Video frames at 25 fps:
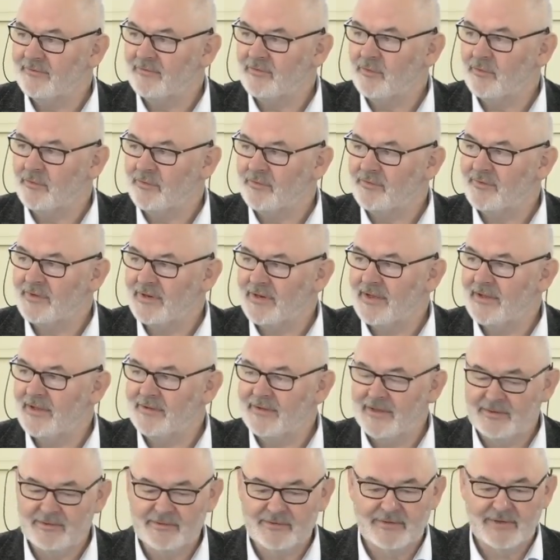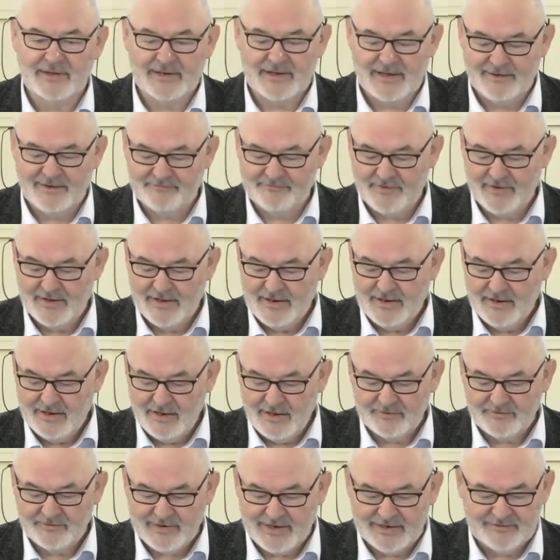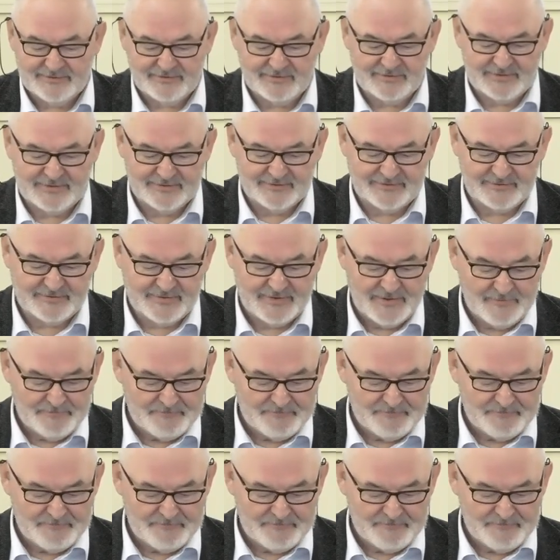of course, that have changed this.